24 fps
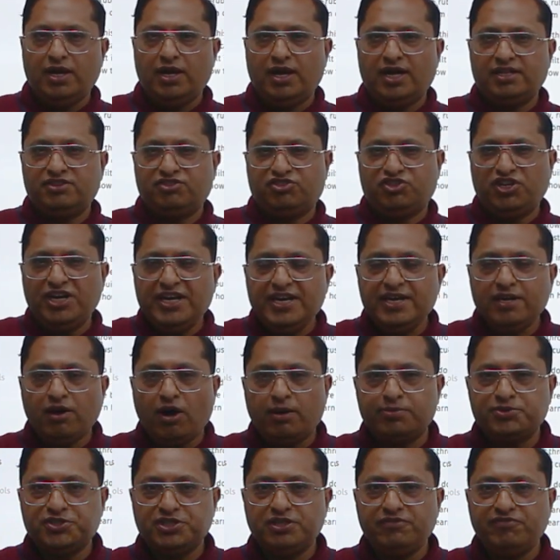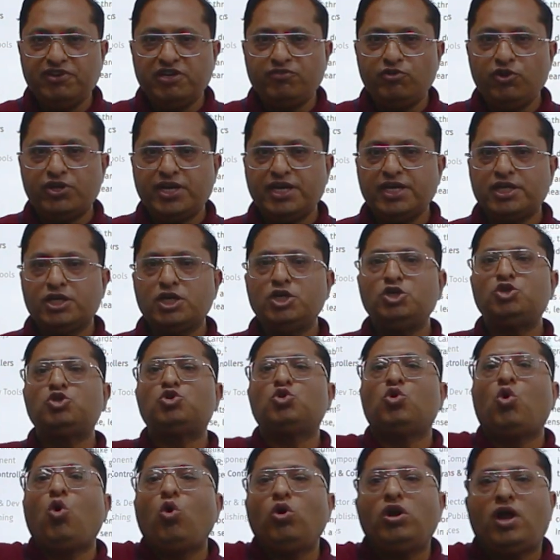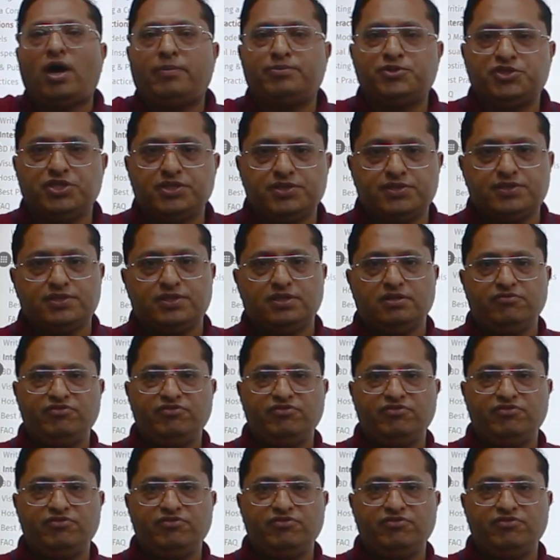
a thrilling option where we can control options,